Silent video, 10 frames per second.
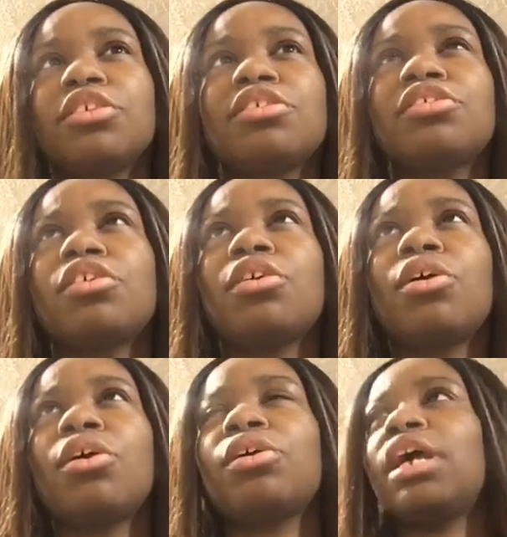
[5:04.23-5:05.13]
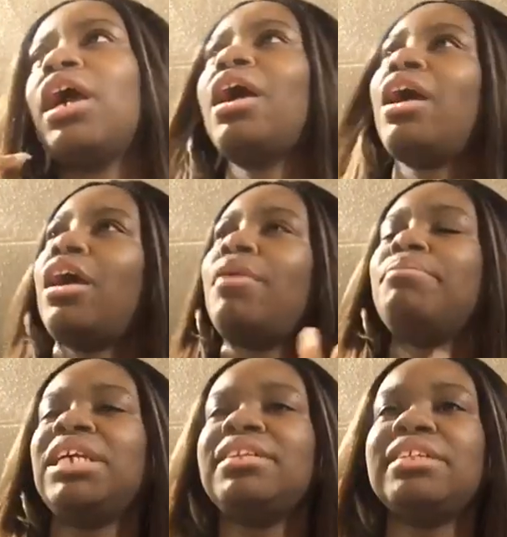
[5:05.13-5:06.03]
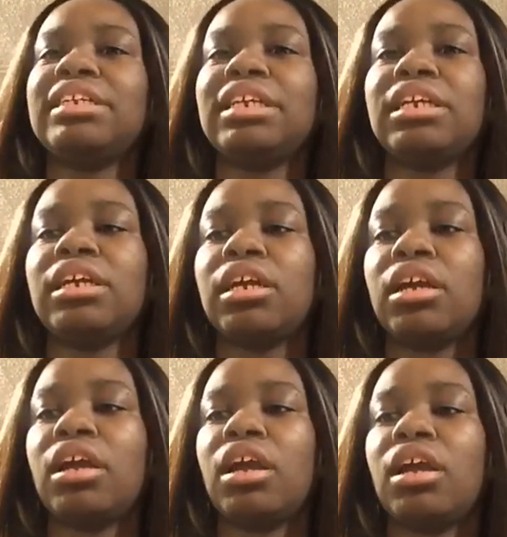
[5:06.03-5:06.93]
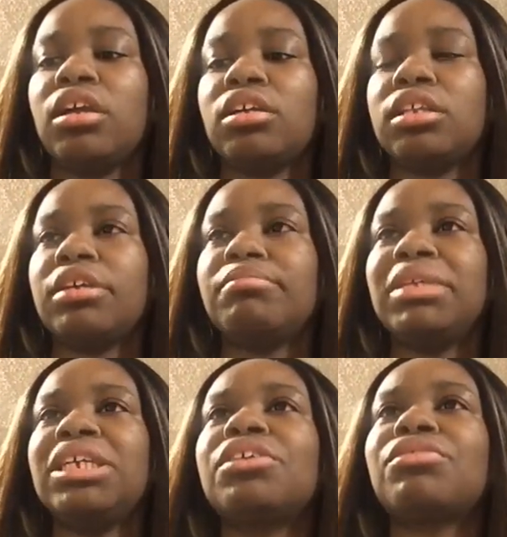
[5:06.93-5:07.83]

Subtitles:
Okay, me sitting, like, me